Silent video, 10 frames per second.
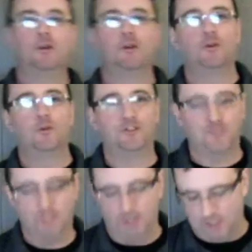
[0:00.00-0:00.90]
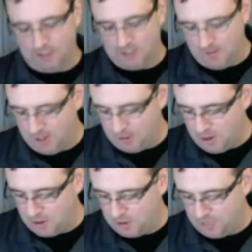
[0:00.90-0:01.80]
which you've seen in some of the
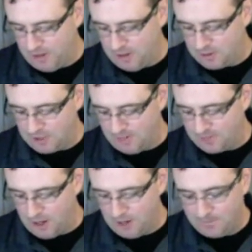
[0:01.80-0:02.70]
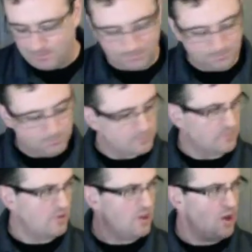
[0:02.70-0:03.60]
introduction videos that I've done.
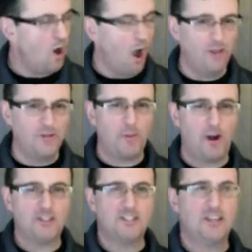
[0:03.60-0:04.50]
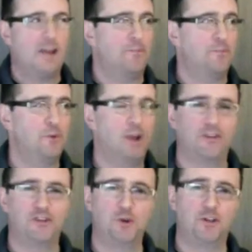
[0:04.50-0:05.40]
All of the parts are the same. We got the
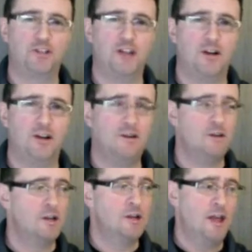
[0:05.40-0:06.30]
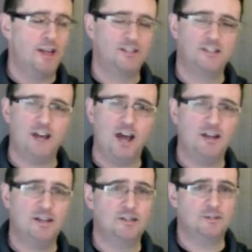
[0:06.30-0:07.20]
tuners down here,
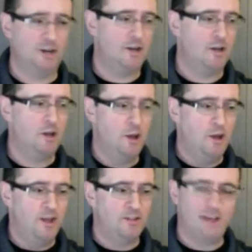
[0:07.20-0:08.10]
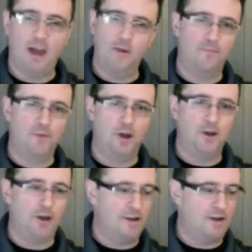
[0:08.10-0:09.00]
headstock, right? It's got a
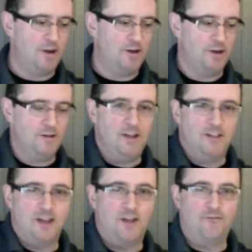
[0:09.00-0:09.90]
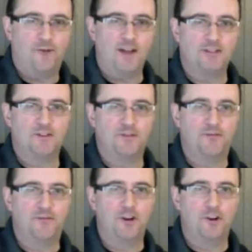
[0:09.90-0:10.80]
nut down here. It's got frets,
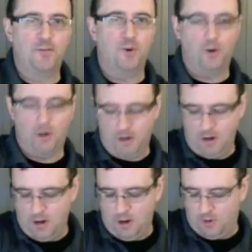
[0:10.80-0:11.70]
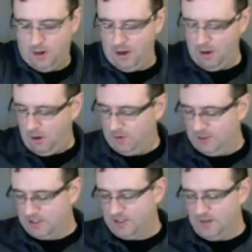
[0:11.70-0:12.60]
fingerboard, right? All of
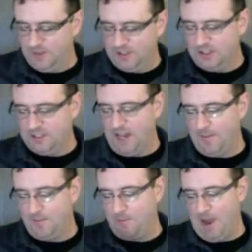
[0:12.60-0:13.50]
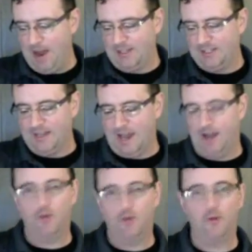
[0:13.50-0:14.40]
this stuff is the same body
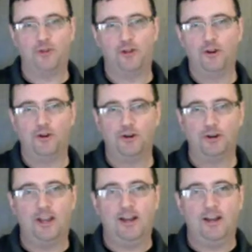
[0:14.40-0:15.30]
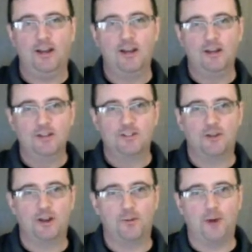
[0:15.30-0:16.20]
style with the little hook in it so
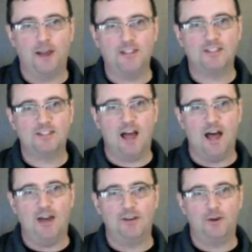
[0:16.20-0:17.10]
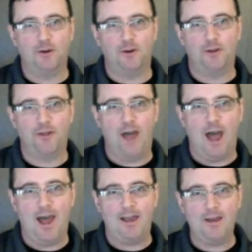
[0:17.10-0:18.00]
that it rests on your
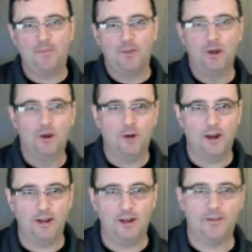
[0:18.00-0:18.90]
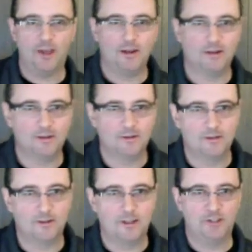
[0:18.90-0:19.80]
thigh, right? And then
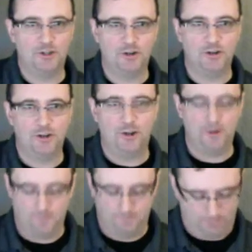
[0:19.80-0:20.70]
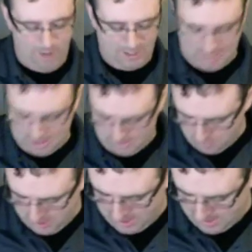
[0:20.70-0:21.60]
gets your pecs out of the
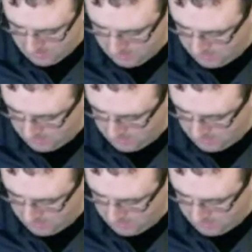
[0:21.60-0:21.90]
way when you're